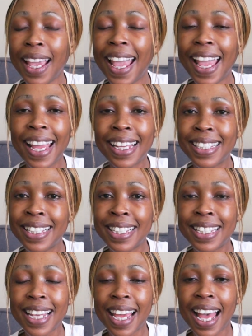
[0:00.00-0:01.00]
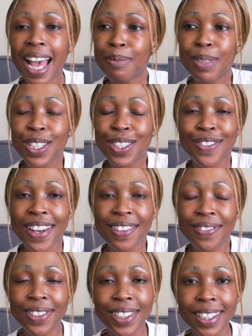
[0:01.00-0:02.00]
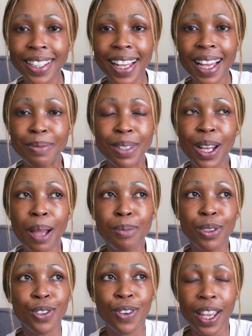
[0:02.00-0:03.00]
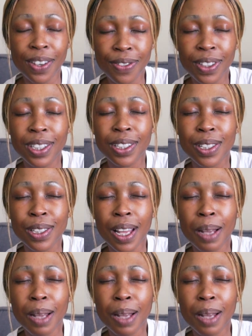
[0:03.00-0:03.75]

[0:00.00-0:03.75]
And I'm just grateful. I'm grateful.